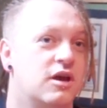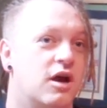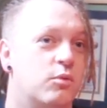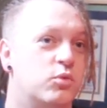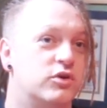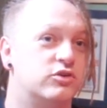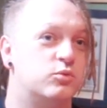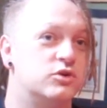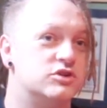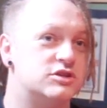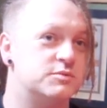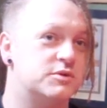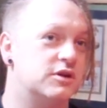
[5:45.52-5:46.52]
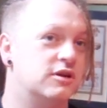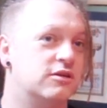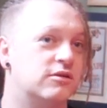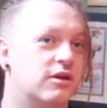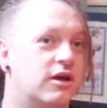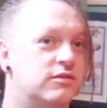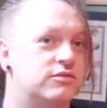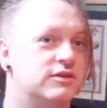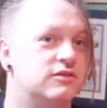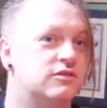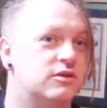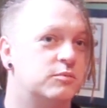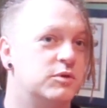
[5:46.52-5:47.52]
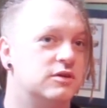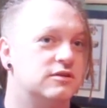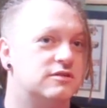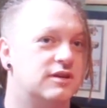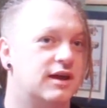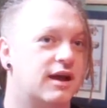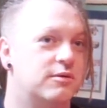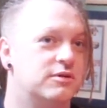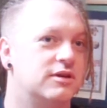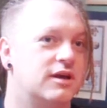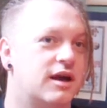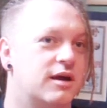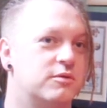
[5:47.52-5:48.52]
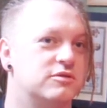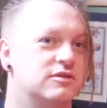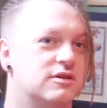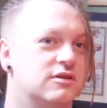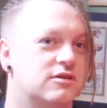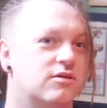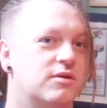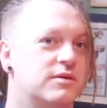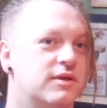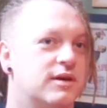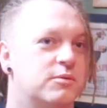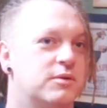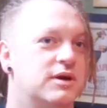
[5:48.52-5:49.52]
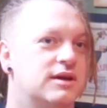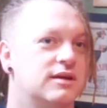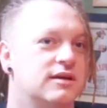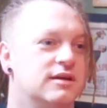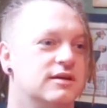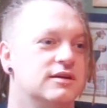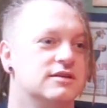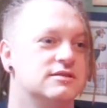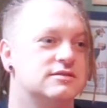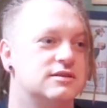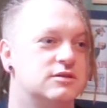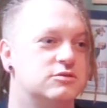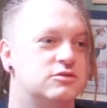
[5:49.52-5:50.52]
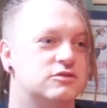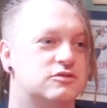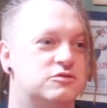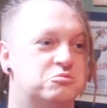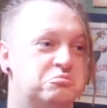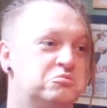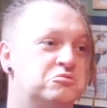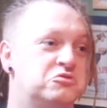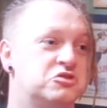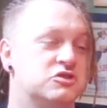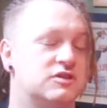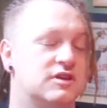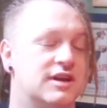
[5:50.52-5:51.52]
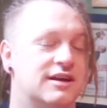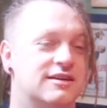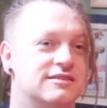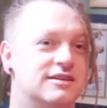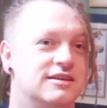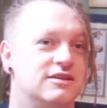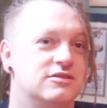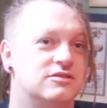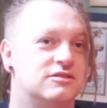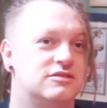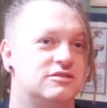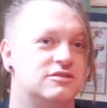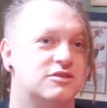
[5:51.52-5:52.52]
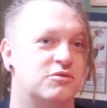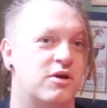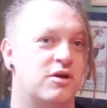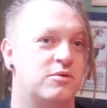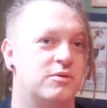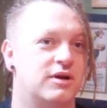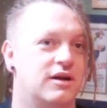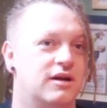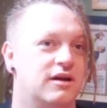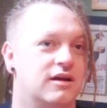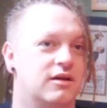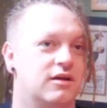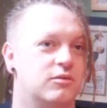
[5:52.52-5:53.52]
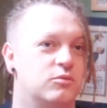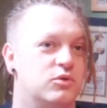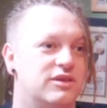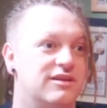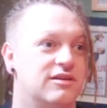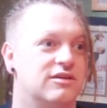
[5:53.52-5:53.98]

and what is worship going to look like for this community? How is it going to grow in that way? So just that continues to grow within